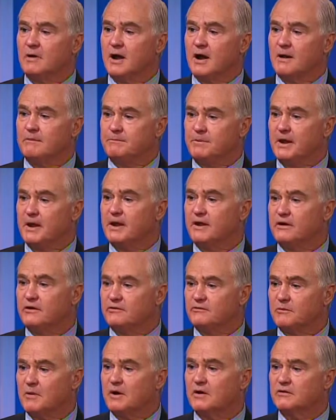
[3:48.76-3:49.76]
uh, paid
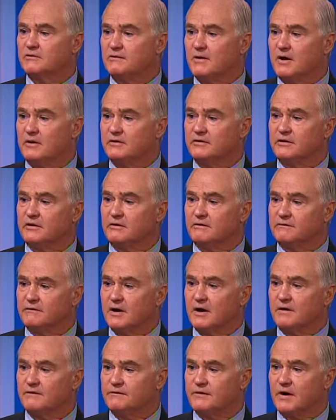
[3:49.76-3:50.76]
as well as volunteer mm-hmm.
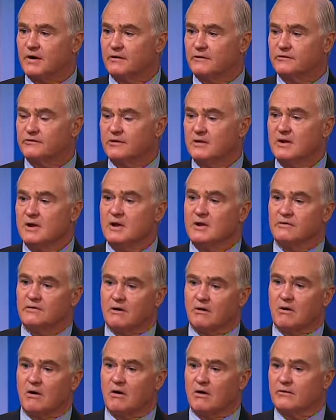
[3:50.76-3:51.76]
firefighters. Mm -hmm.
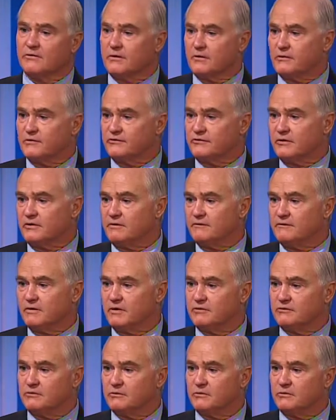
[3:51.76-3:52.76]
There are those
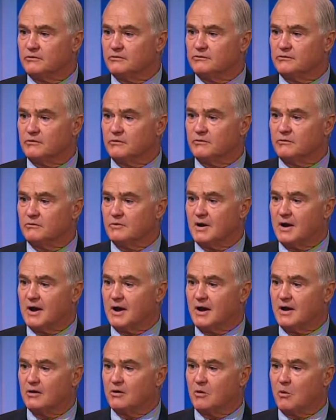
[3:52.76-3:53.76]
individuals who
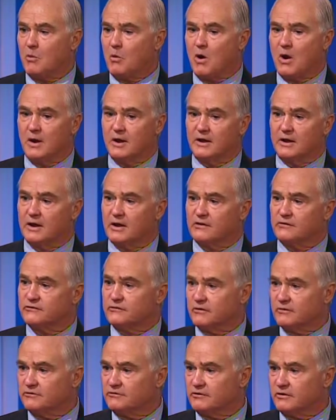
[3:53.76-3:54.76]
uh, go on and get
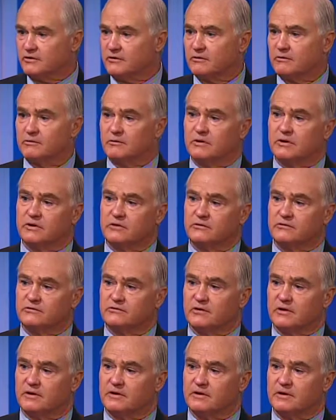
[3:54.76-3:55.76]
associate
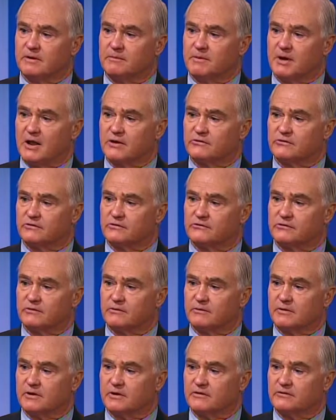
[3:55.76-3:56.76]
degrees and uh, bachelor's
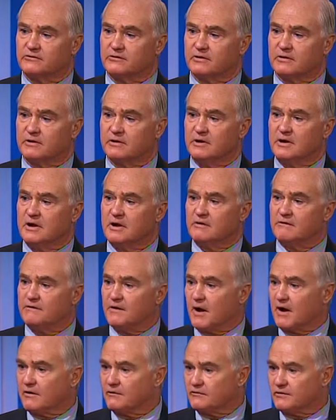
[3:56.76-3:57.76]
degrees in
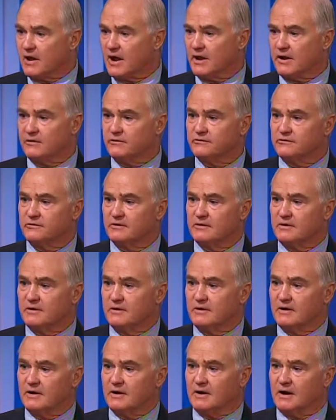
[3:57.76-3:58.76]
fire science.
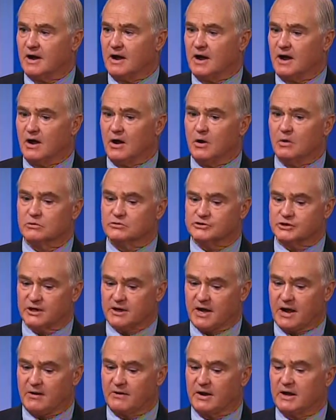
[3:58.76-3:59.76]
Mm-hmm. Uh, Ocean
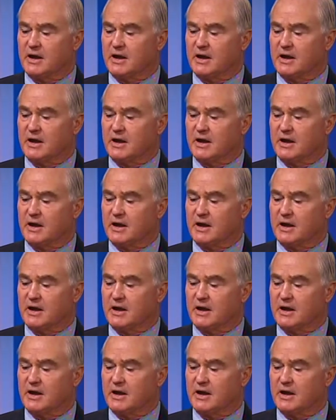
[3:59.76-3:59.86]
County